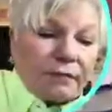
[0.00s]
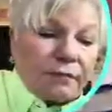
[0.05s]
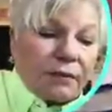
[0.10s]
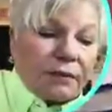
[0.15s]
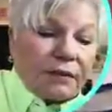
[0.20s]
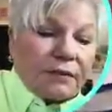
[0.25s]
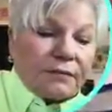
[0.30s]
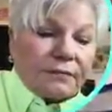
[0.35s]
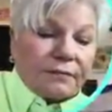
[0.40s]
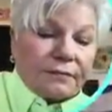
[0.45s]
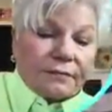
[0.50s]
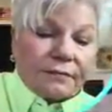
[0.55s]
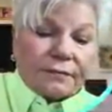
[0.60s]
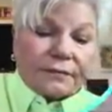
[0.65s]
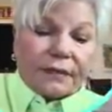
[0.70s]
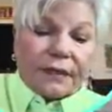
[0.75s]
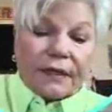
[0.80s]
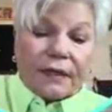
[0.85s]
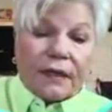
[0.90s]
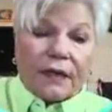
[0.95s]
but
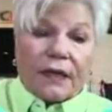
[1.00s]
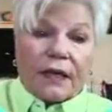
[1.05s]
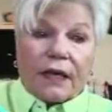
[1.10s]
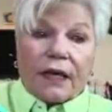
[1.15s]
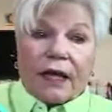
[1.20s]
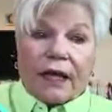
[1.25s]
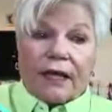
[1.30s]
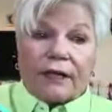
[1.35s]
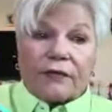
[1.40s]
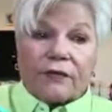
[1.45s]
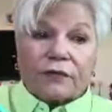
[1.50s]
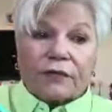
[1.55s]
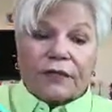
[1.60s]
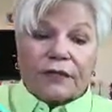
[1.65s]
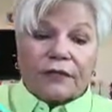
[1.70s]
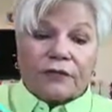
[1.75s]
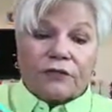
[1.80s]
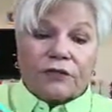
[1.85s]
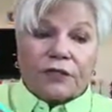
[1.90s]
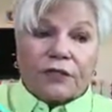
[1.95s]
I don't think
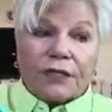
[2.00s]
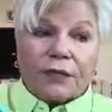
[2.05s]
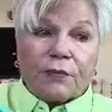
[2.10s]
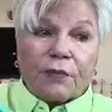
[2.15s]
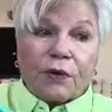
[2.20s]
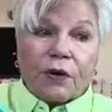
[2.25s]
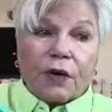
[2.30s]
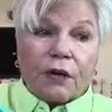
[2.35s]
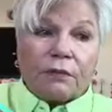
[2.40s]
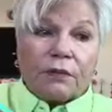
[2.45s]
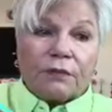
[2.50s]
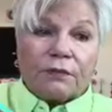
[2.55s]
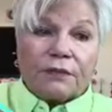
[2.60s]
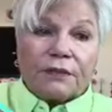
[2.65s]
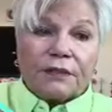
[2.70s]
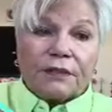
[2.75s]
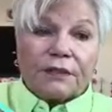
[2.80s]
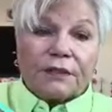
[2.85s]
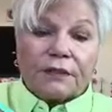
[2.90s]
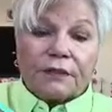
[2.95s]
there's any problem
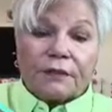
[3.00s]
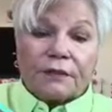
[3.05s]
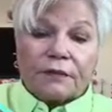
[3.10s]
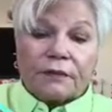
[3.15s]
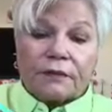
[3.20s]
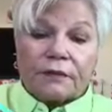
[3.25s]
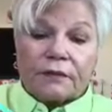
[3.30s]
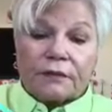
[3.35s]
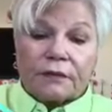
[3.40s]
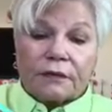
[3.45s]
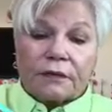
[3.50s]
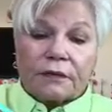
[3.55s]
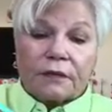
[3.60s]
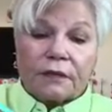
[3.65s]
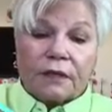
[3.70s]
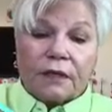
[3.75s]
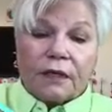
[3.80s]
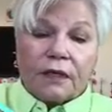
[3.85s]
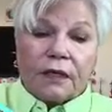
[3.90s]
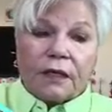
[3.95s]
there.
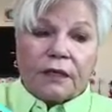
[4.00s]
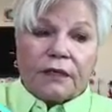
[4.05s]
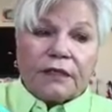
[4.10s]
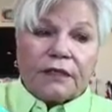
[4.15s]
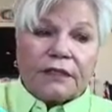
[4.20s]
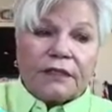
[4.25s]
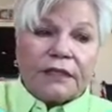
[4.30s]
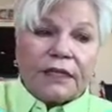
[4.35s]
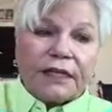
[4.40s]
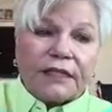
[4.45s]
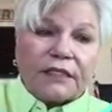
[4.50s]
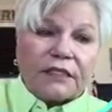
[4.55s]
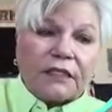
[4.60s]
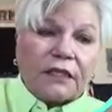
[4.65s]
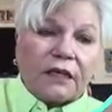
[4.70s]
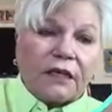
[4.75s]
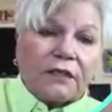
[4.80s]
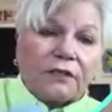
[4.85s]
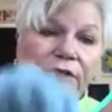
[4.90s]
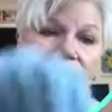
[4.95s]
This next
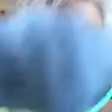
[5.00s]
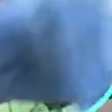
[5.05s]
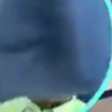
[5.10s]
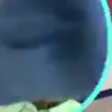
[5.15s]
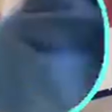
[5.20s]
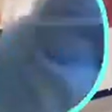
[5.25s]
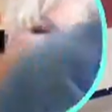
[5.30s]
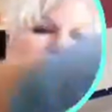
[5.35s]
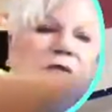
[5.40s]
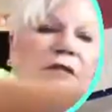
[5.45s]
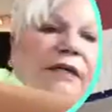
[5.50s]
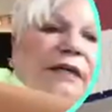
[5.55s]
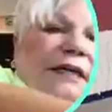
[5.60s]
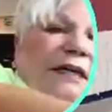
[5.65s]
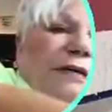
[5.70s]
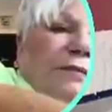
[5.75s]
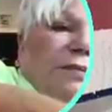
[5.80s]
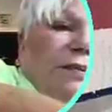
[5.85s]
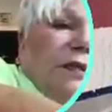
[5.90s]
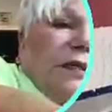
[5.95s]
color is called
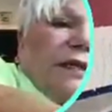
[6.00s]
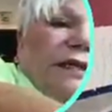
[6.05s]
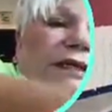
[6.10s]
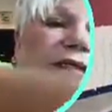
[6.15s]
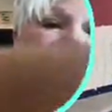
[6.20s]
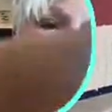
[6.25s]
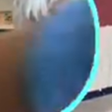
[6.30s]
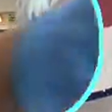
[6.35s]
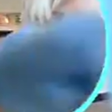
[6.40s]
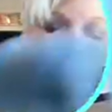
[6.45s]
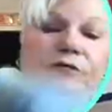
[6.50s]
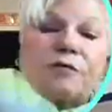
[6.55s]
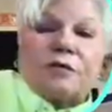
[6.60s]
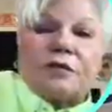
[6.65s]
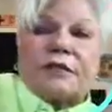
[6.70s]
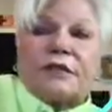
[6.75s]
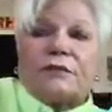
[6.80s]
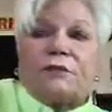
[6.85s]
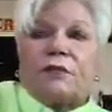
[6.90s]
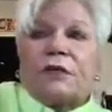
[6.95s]
eggplant. We'll
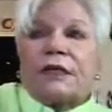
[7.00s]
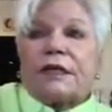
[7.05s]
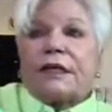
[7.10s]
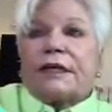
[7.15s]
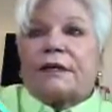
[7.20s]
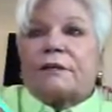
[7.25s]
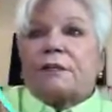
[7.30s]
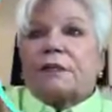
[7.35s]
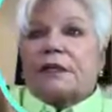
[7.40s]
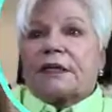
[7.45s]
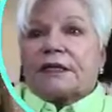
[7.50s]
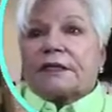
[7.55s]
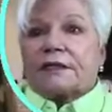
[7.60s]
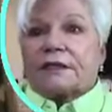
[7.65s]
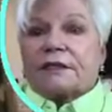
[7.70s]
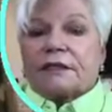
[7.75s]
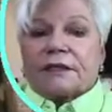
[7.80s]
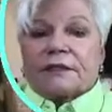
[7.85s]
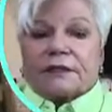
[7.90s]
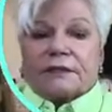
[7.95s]
see what eggplant
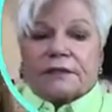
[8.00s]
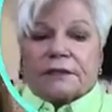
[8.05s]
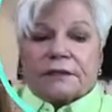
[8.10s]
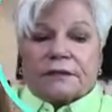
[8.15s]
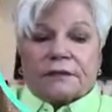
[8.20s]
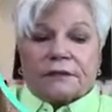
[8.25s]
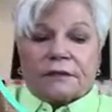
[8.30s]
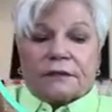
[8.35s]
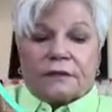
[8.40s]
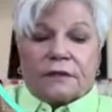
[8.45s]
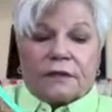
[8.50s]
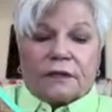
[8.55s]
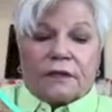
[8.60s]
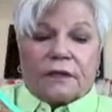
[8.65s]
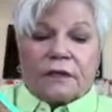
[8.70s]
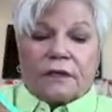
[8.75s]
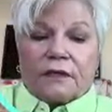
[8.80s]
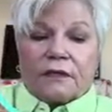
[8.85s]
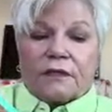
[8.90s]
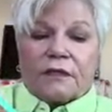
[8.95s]
does
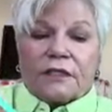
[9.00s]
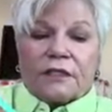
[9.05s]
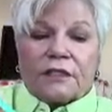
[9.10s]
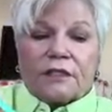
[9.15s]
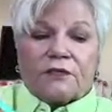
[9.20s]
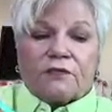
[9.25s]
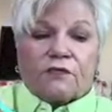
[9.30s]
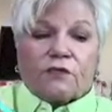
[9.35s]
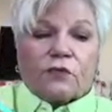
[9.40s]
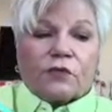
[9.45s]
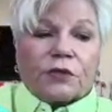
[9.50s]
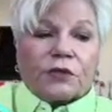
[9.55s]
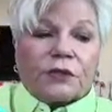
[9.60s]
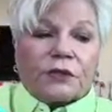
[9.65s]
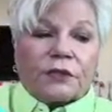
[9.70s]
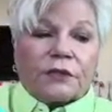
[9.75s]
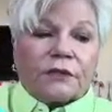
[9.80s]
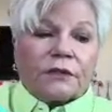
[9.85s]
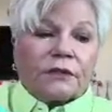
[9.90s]
for you.